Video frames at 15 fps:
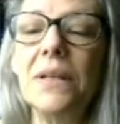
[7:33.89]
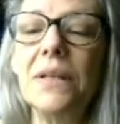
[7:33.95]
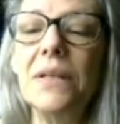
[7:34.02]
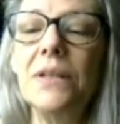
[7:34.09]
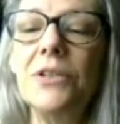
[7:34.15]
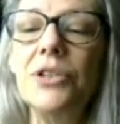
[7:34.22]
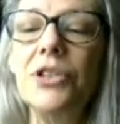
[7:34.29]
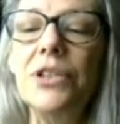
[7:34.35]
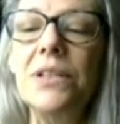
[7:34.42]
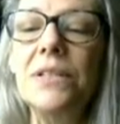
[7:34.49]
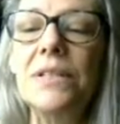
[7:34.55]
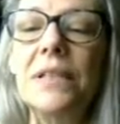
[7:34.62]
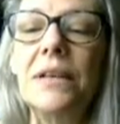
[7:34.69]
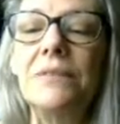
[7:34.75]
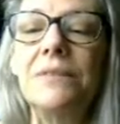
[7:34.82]
She's
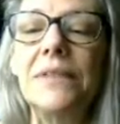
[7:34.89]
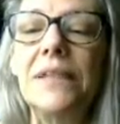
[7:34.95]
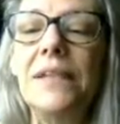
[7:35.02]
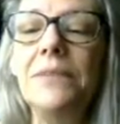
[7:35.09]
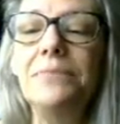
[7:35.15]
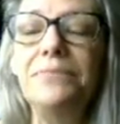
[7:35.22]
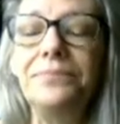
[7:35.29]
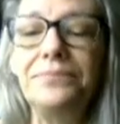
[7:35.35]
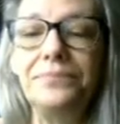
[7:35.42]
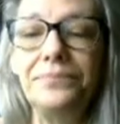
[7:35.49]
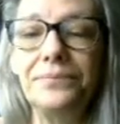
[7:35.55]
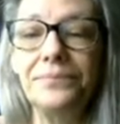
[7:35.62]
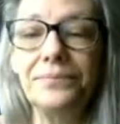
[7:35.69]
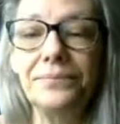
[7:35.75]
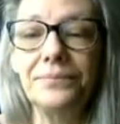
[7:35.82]
lovely.
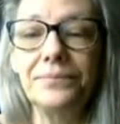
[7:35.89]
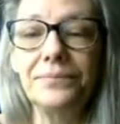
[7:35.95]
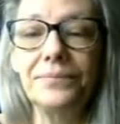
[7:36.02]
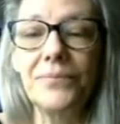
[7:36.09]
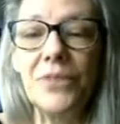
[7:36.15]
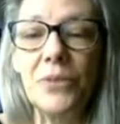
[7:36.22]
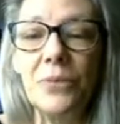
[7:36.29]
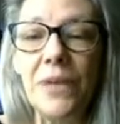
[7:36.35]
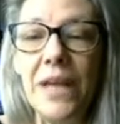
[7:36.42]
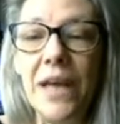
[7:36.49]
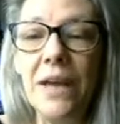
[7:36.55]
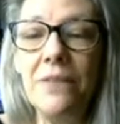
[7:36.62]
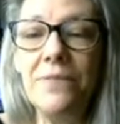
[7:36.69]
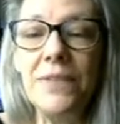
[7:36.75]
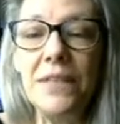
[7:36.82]
So we
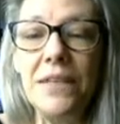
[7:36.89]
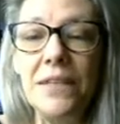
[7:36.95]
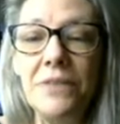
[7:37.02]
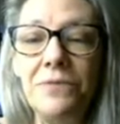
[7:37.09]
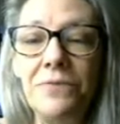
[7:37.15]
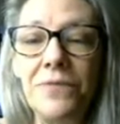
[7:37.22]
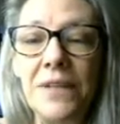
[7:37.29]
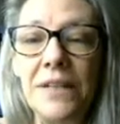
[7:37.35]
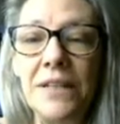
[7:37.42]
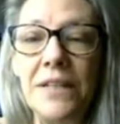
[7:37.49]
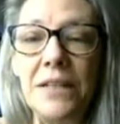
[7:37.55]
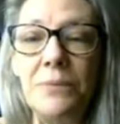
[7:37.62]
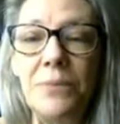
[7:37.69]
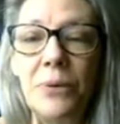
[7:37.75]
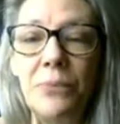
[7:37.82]
have the infinity,
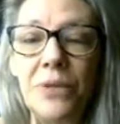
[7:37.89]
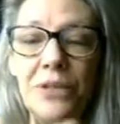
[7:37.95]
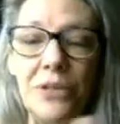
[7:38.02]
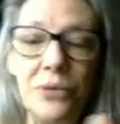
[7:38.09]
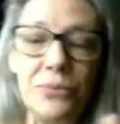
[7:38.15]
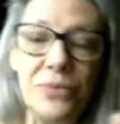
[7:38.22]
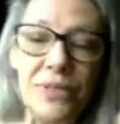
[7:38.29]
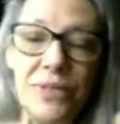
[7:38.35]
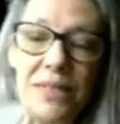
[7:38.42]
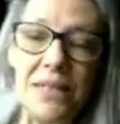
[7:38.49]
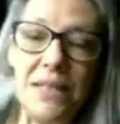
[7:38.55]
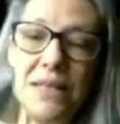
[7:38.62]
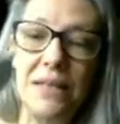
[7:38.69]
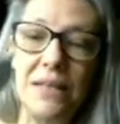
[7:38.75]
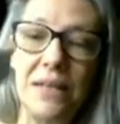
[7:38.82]
but we don't
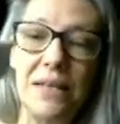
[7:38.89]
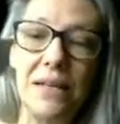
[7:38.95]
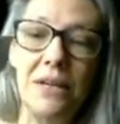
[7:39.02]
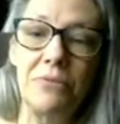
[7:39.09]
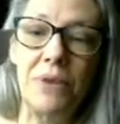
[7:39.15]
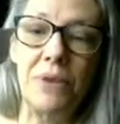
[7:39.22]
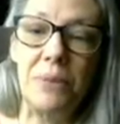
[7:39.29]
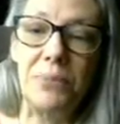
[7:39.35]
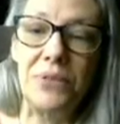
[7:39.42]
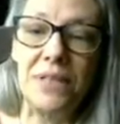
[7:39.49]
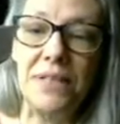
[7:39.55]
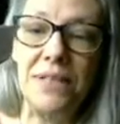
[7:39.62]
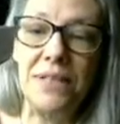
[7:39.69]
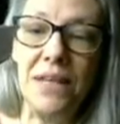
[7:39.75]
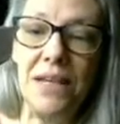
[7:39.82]
see
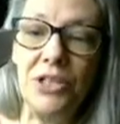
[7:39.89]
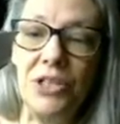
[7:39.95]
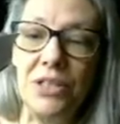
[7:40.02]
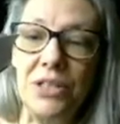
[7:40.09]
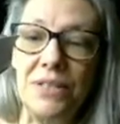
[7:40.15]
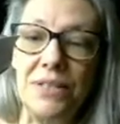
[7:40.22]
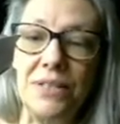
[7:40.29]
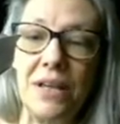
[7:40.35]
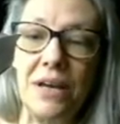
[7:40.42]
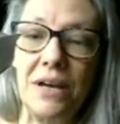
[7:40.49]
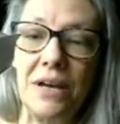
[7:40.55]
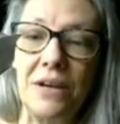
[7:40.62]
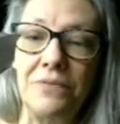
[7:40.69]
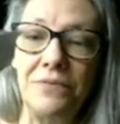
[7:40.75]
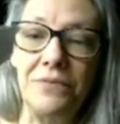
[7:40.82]
representations
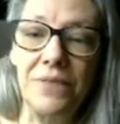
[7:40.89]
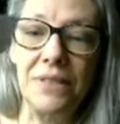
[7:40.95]
of